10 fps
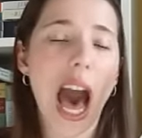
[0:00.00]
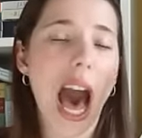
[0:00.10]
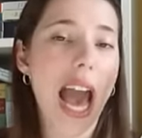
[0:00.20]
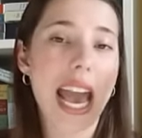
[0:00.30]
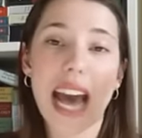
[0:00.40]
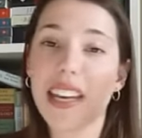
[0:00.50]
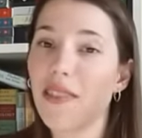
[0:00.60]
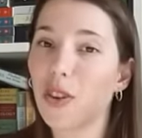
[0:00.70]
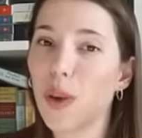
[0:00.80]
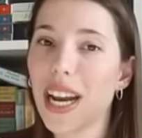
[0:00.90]
I had
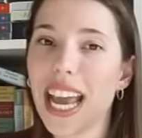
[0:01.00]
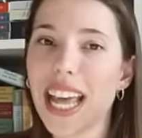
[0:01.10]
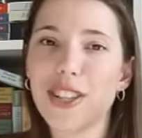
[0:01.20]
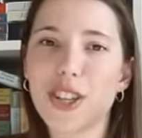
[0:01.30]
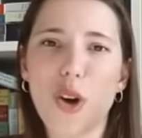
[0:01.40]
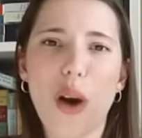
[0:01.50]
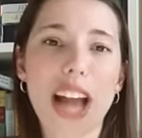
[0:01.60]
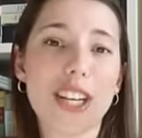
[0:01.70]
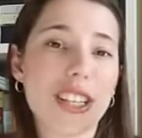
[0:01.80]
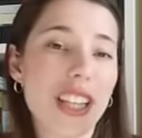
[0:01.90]
never read it, and so I
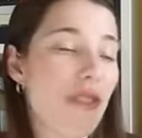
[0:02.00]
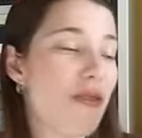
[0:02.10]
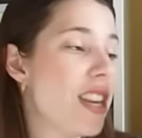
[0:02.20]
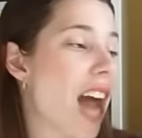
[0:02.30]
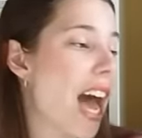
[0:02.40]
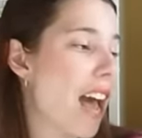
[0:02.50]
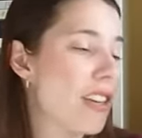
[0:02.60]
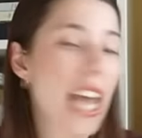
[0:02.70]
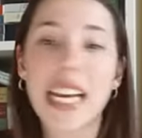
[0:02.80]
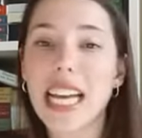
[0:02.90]
just loved not
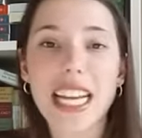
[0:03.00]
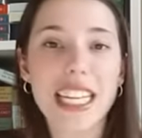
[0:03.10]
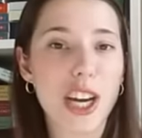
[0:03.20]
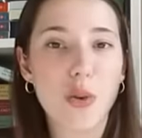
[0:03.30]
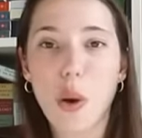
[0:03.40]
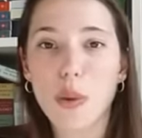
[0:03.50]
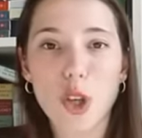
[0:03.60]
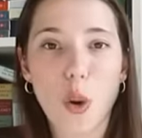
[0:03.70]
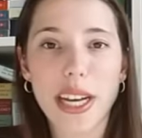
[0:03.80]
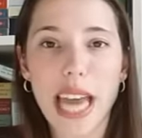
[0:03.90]
having any idea what was
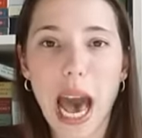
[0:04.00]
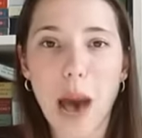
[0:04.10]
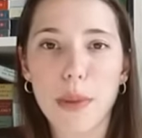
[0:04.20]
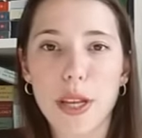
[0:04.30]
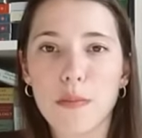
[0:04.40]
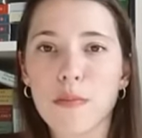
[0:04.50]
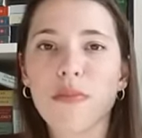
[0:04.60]
going to happen.